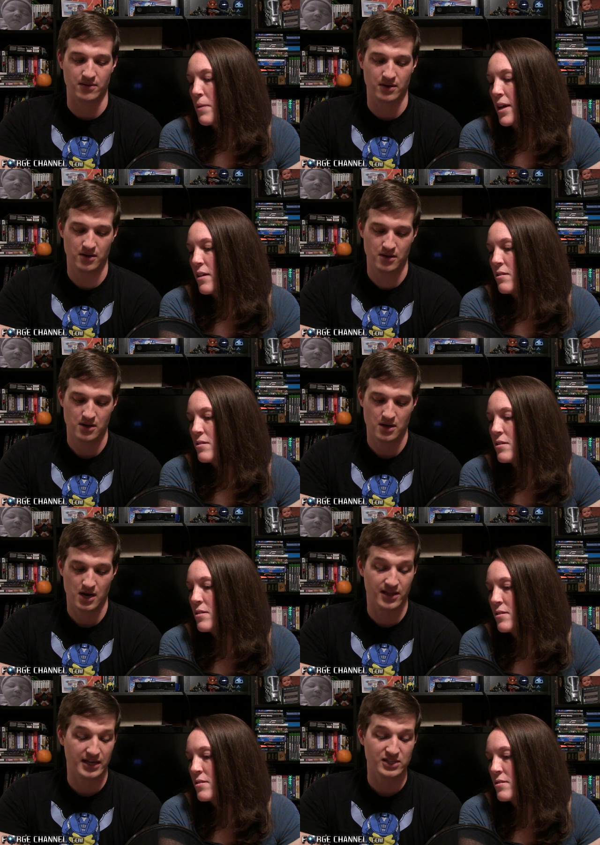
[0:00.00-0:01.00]
Speaker 1: would be.
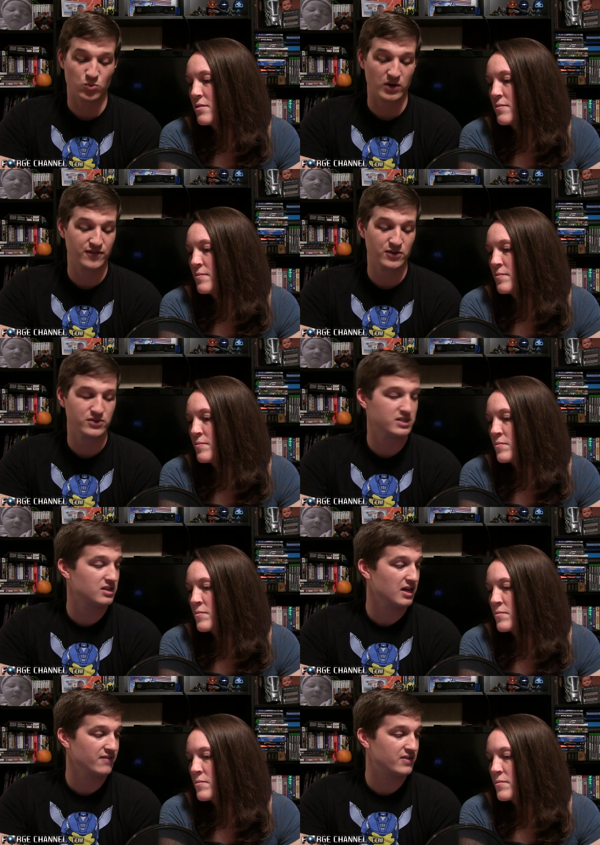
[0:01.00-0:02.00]
Unless, what if you just
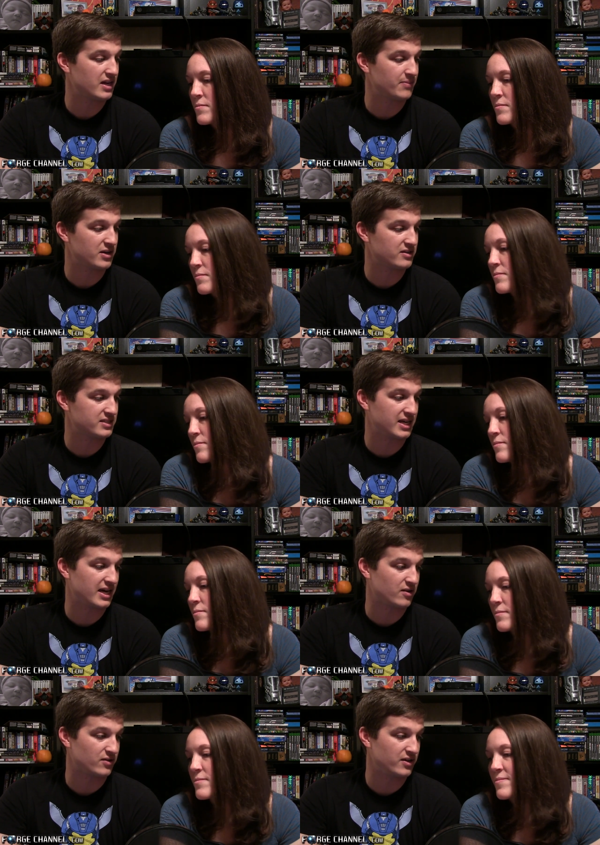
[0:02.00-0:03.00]
loved it up there in
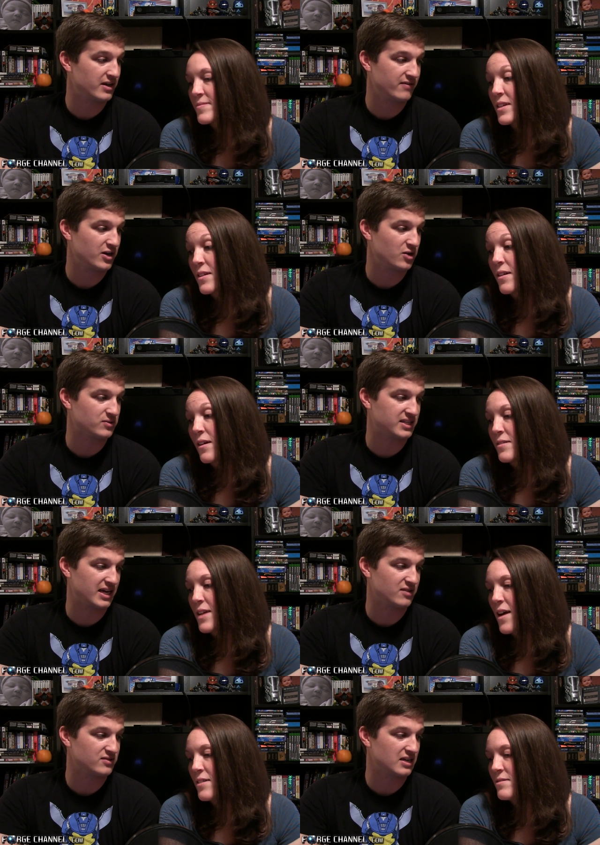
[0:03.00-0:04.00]
Seattle? Mm-hmm. You never know. Oh,
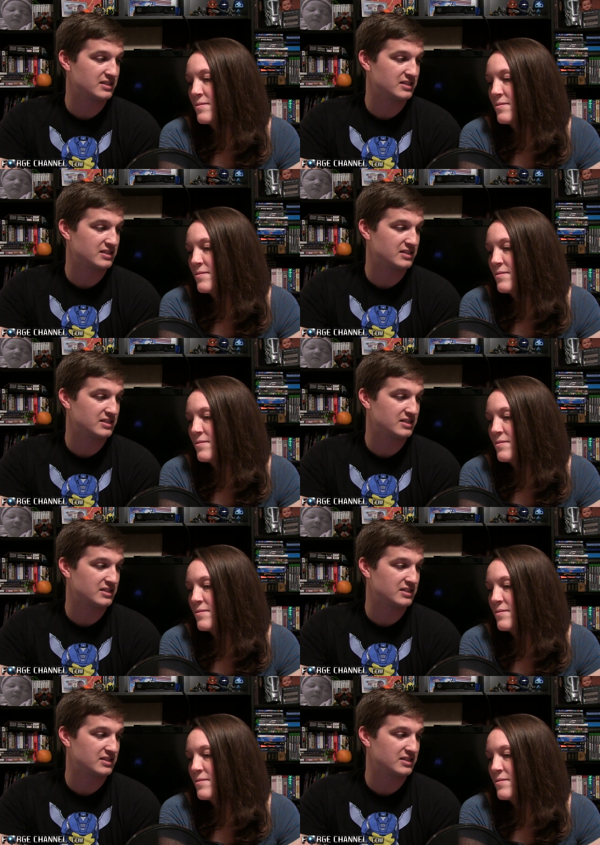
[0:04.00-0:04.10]
Seattle's yeah.